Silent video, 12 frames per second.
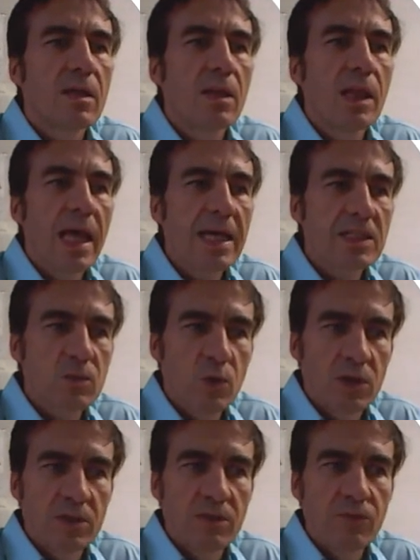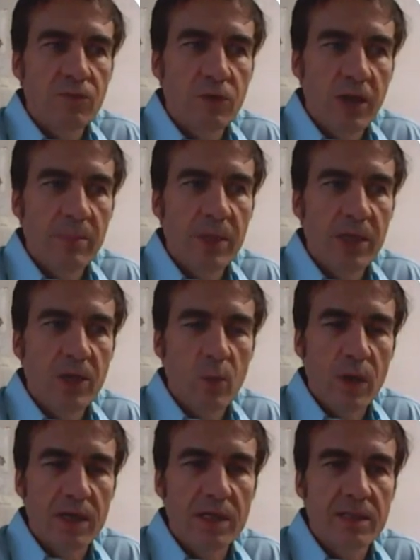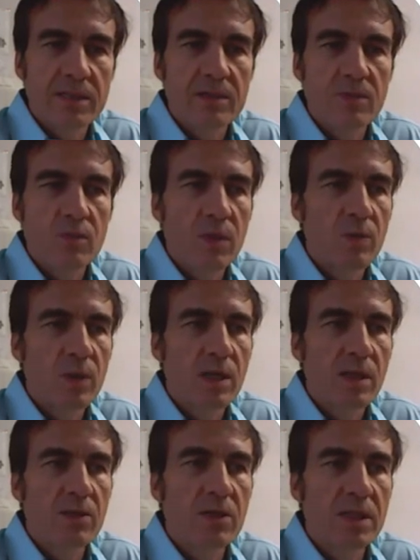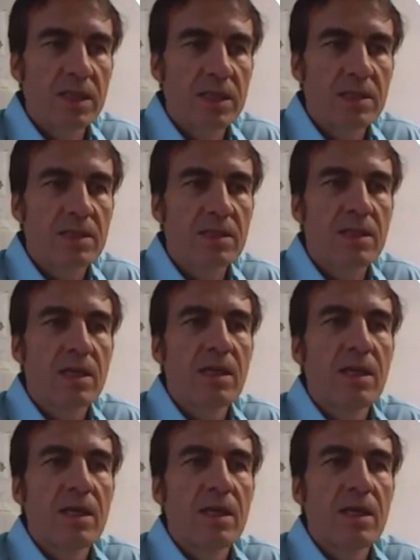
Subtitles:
the last one, phonemic awareness, when we click on this,